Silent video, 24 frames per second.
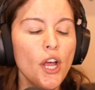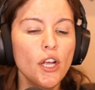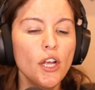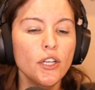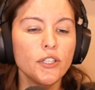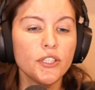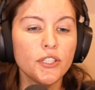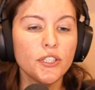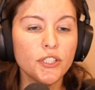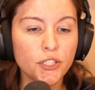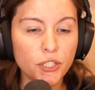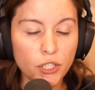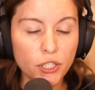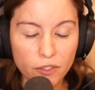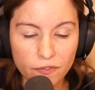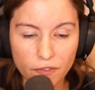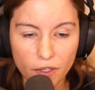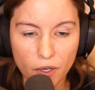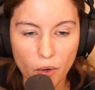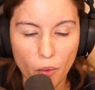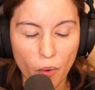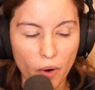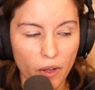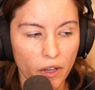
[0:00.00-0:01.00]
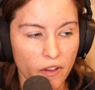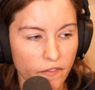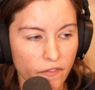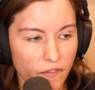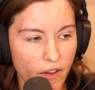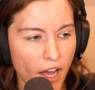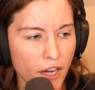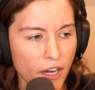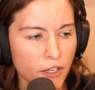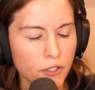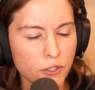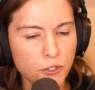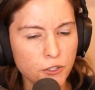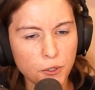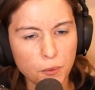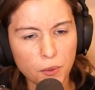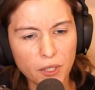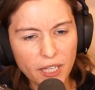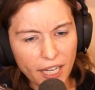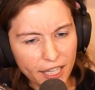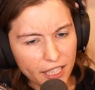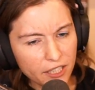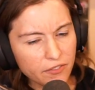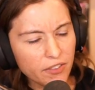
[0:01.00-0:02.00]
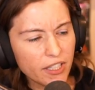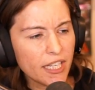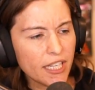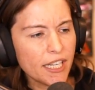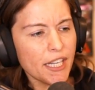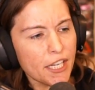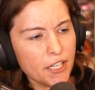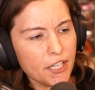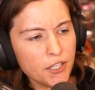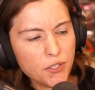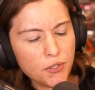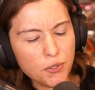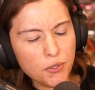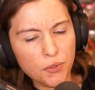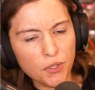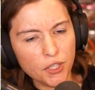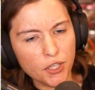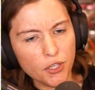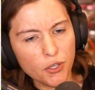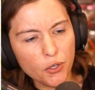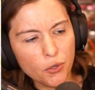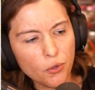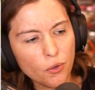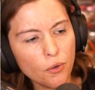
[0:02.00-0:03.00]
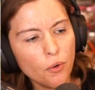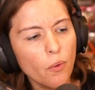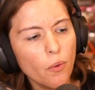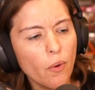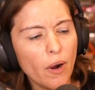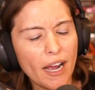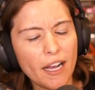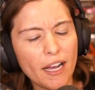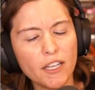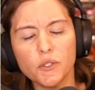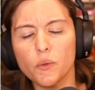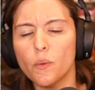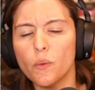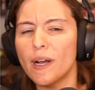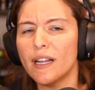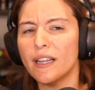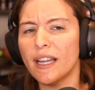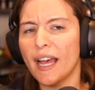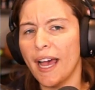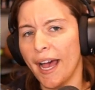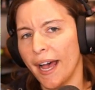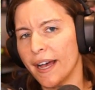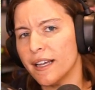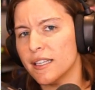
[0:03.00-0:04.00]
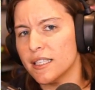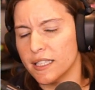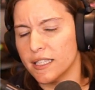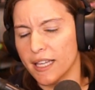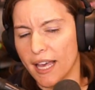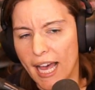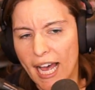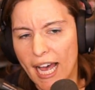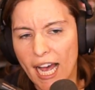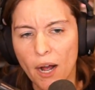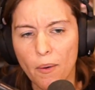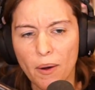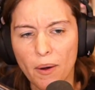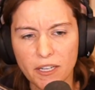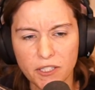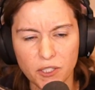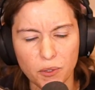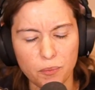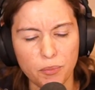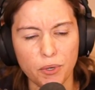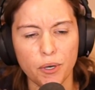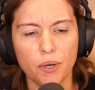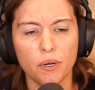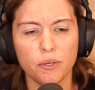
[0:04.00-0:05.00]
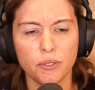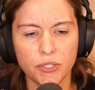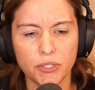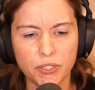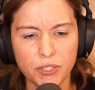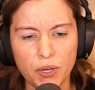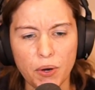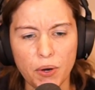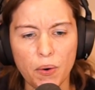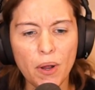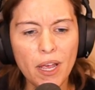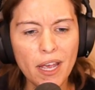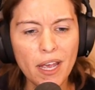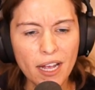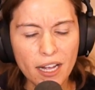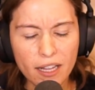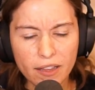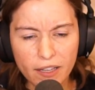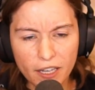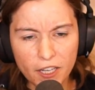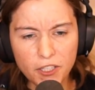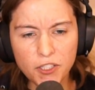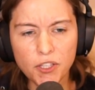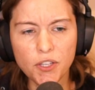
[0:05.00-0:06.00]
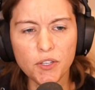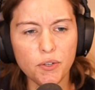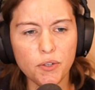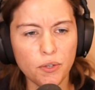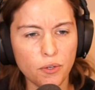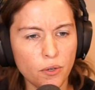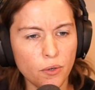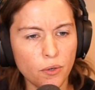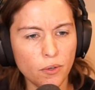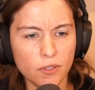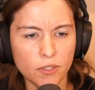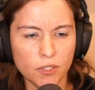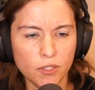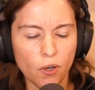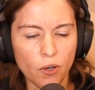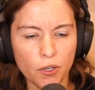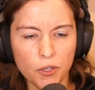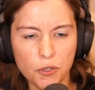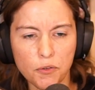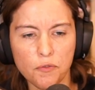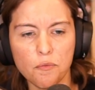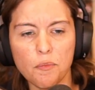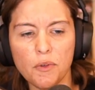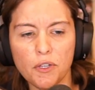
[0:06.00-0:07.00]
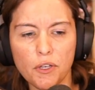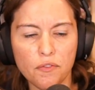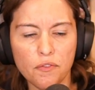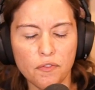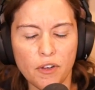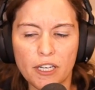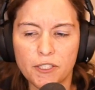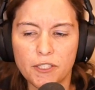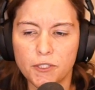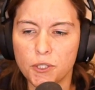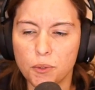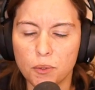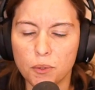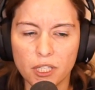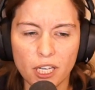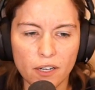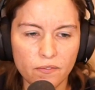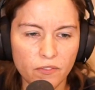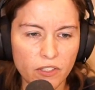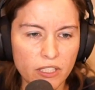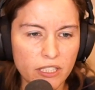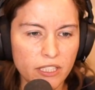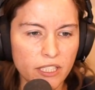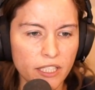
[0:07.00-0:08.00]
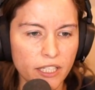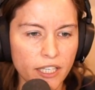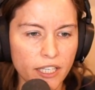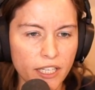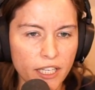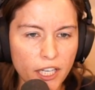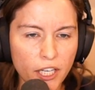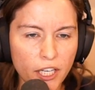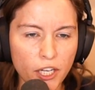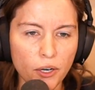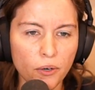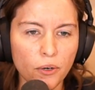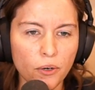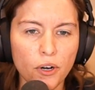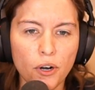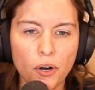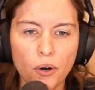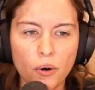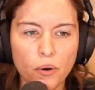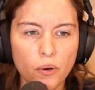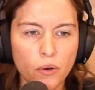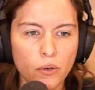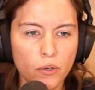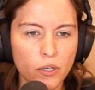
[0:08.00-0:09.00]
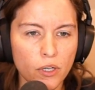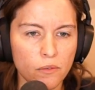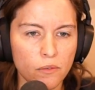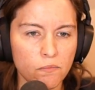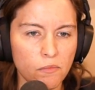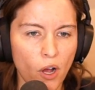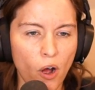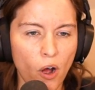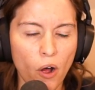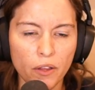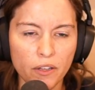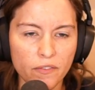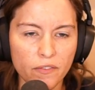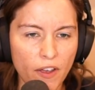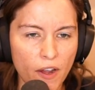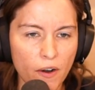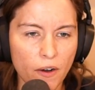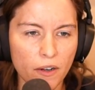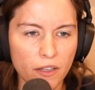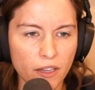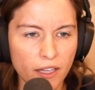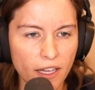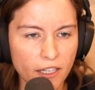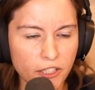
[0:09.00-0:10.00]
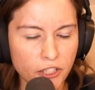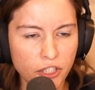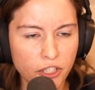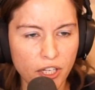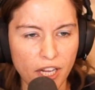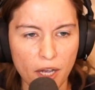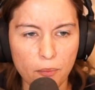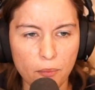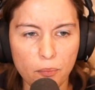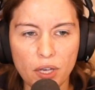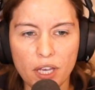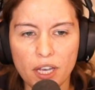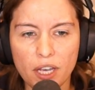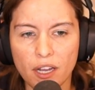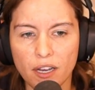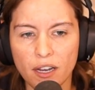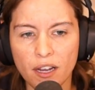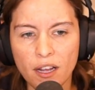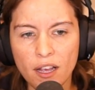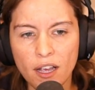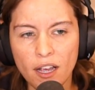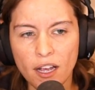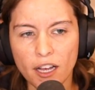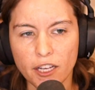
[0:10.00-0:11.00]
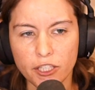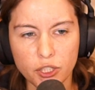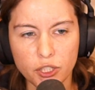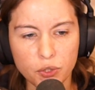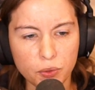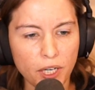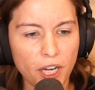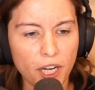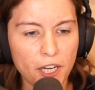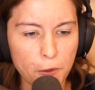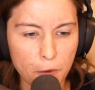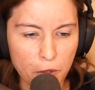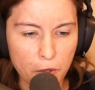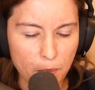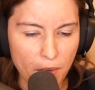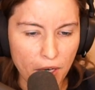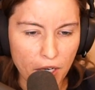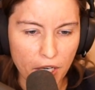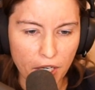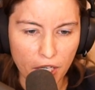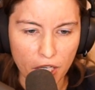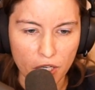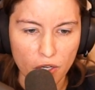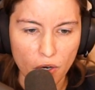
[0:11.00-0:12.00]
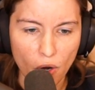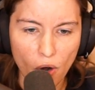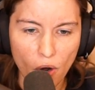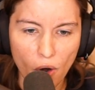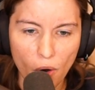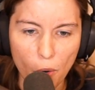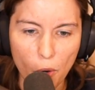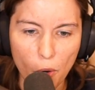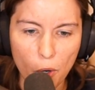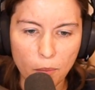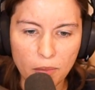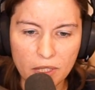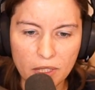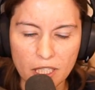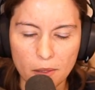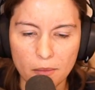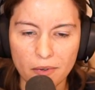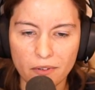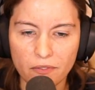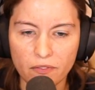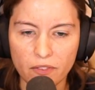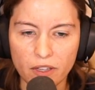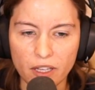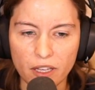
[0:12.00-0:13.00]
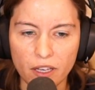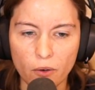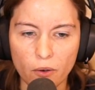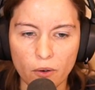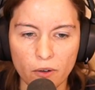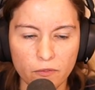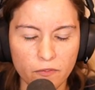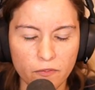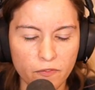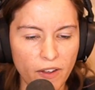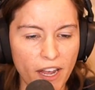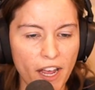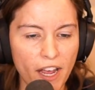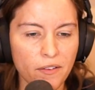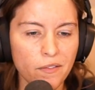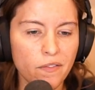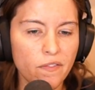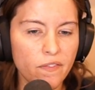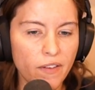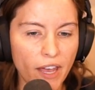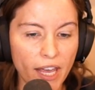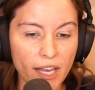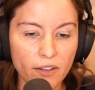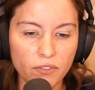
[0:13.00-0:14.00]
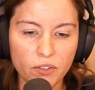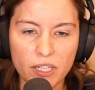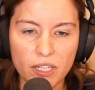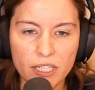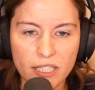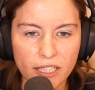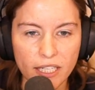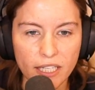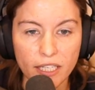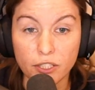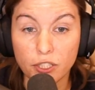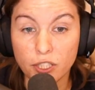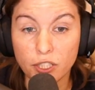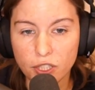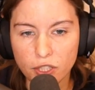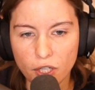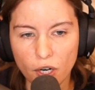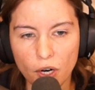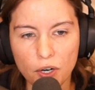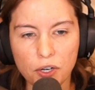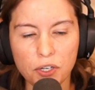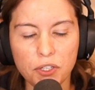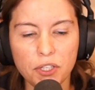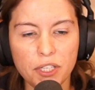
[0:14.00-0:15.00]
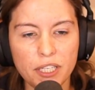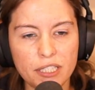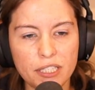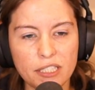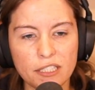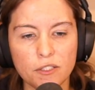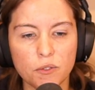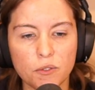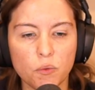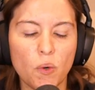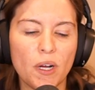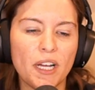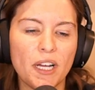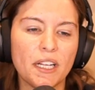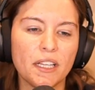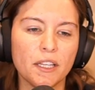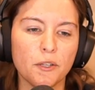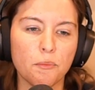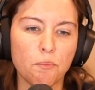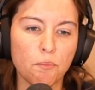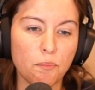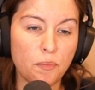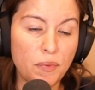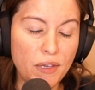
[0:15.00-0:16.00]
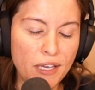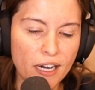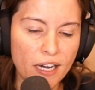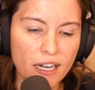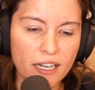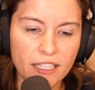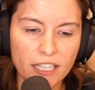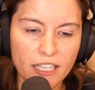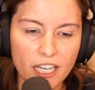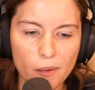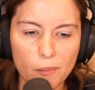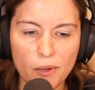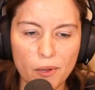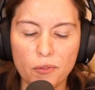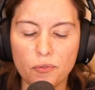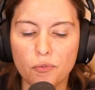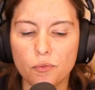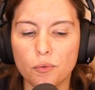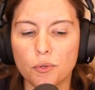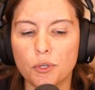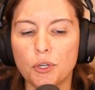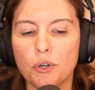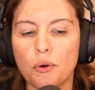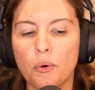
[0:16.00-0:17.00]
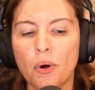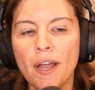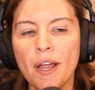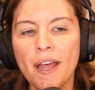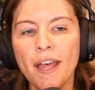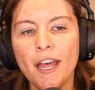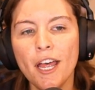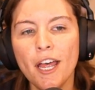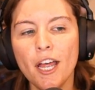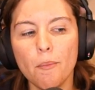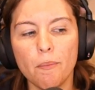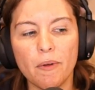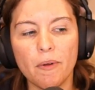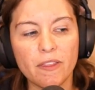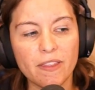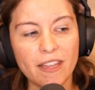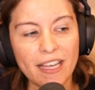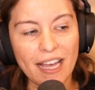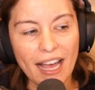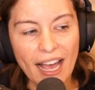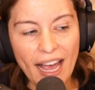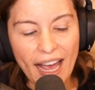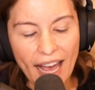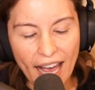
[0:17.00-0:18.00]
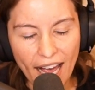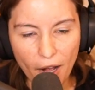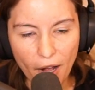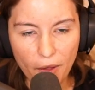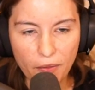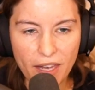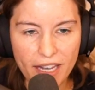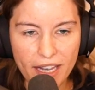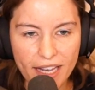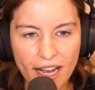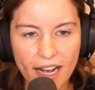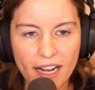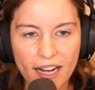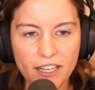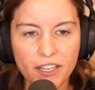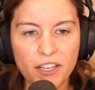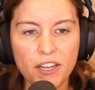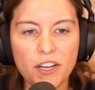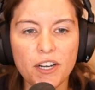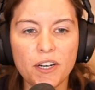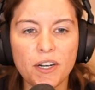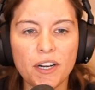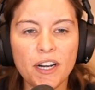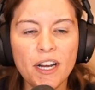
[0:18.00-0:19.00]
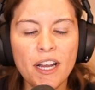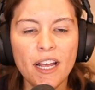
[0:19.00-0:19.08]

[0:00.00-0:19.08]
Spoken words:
server qualifiers, so we're kind of getting into the who as well as the how, I suppose. So these are the who's, all the familiar faces you would love to see. Hero, Oliveira, the last champion, Australia, North American Hope, some of the fan favorites like Scarlet as well, and Beyond coming through. But the how they got here,